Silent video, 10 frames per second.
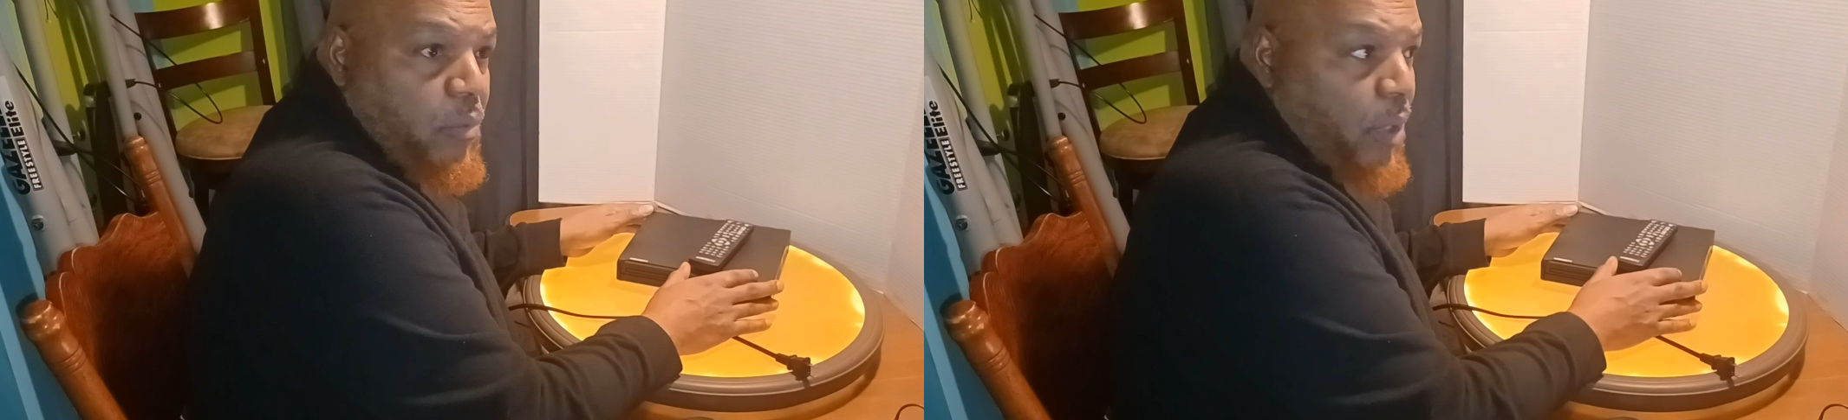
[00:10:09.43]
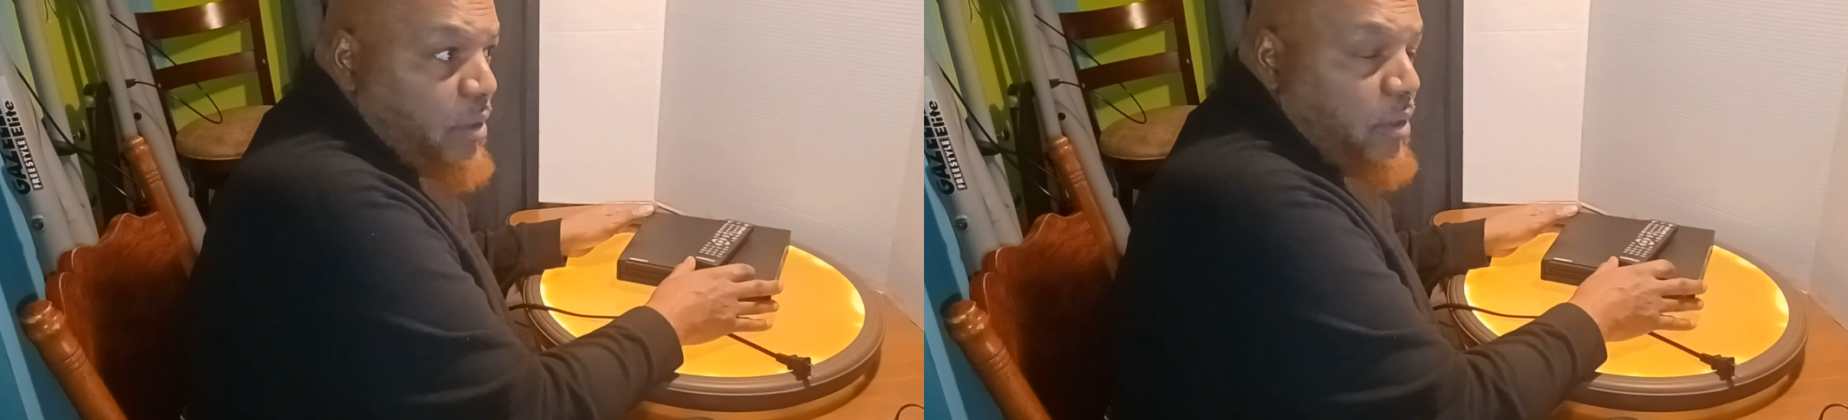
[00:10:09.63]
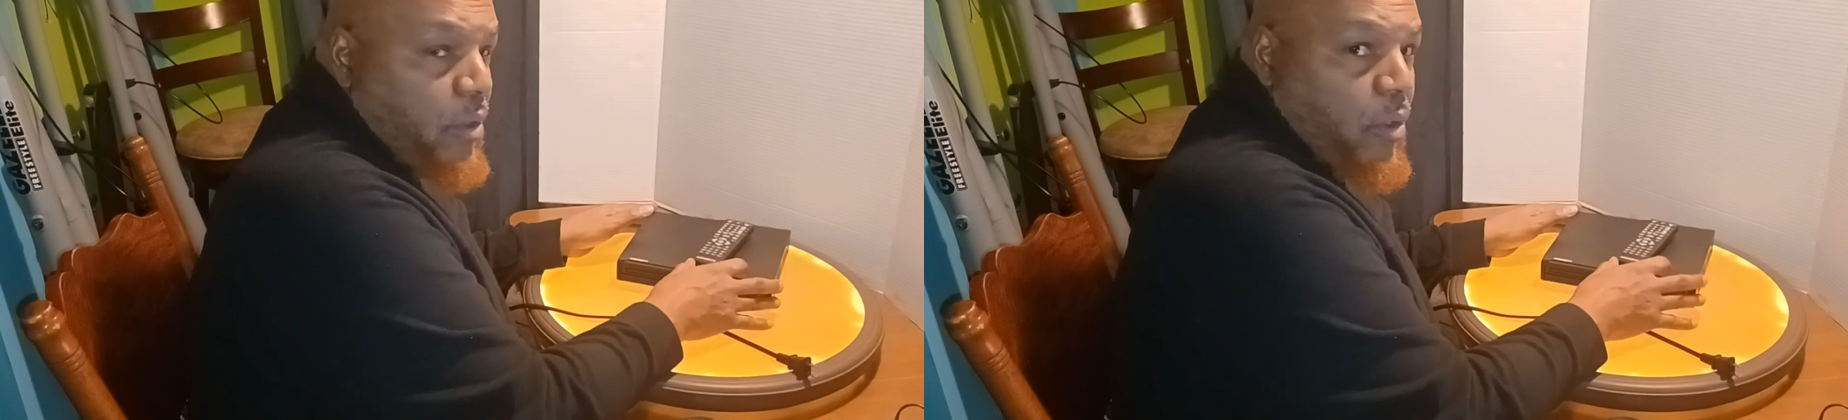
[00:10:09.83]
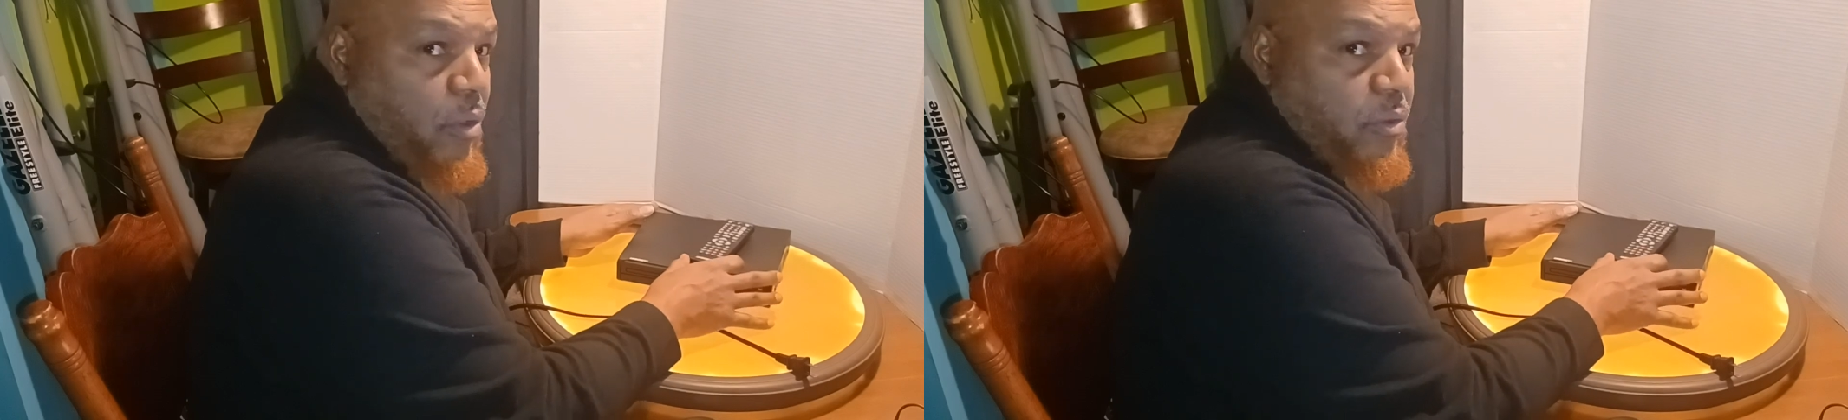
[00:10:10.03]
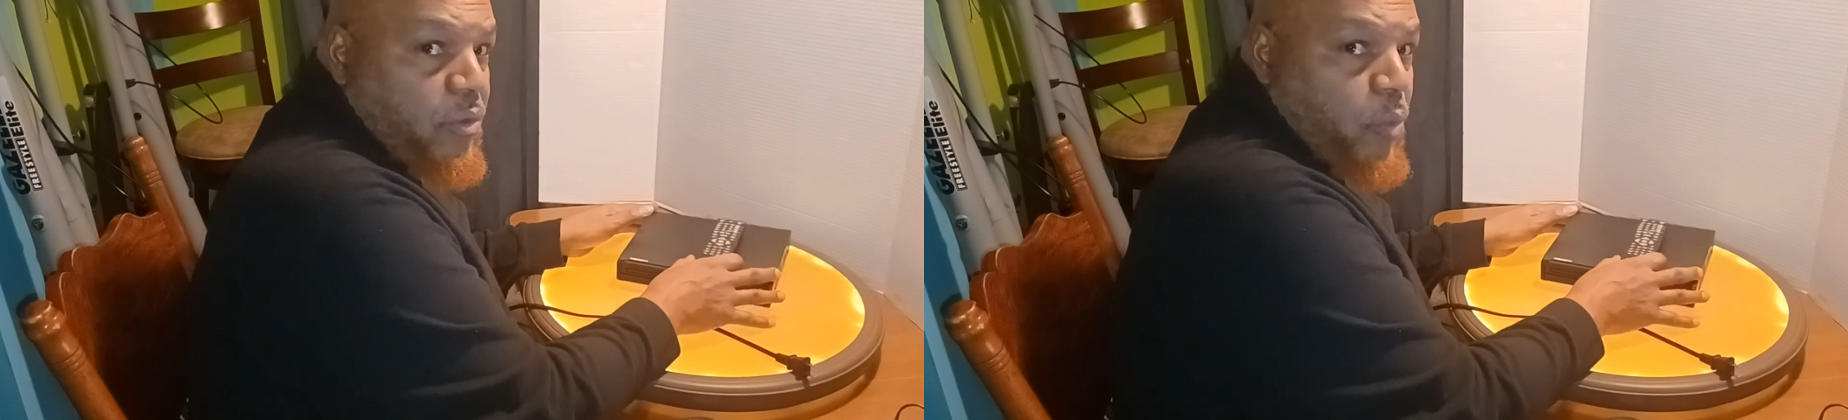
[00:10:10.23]
Why does it
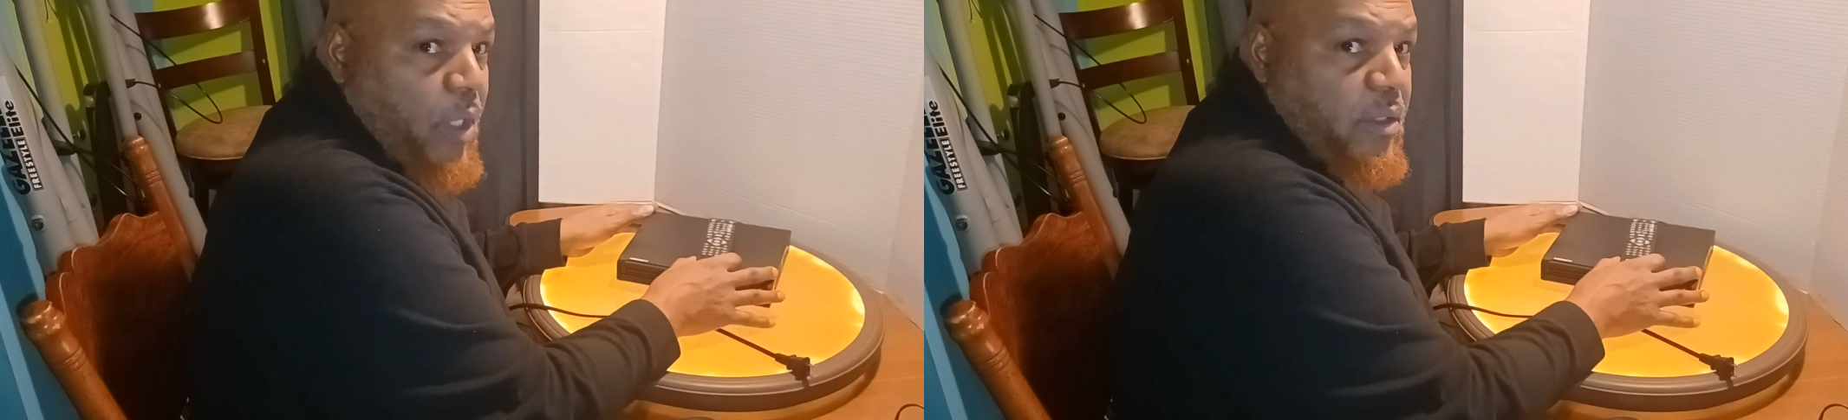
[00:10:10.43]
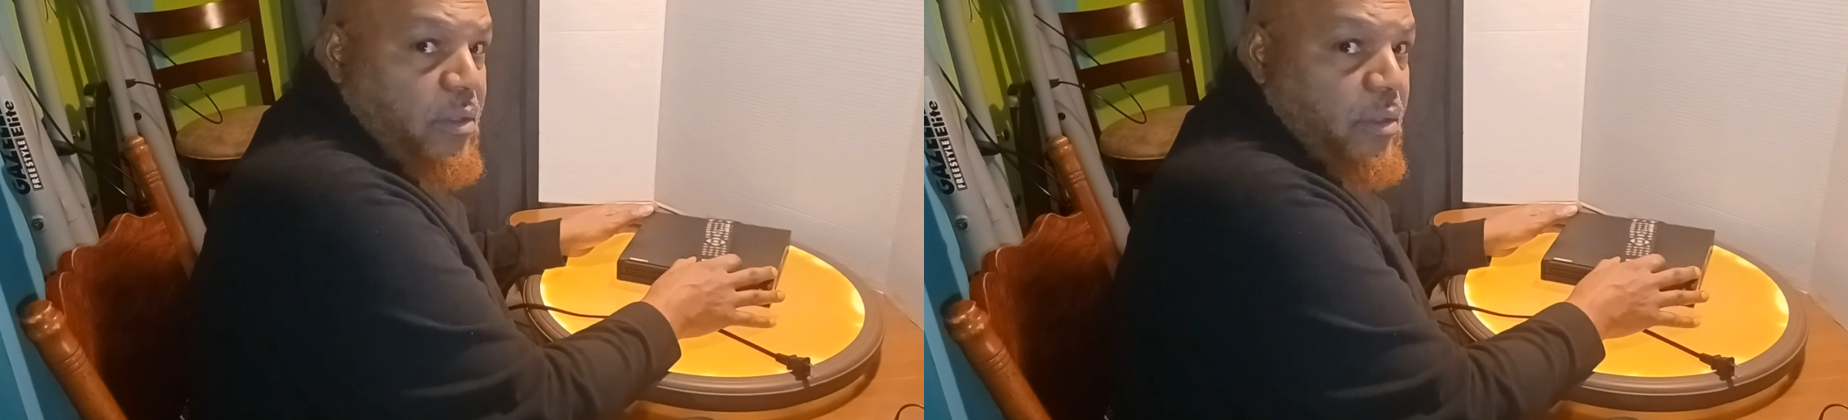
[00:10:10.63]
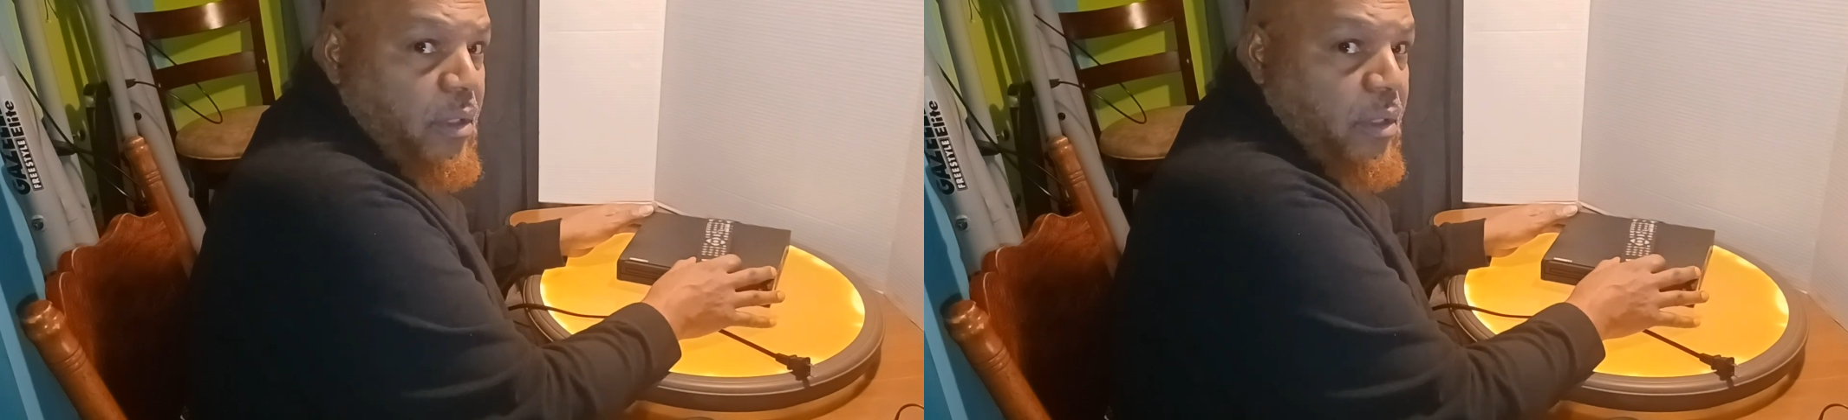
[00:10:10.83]
cost twice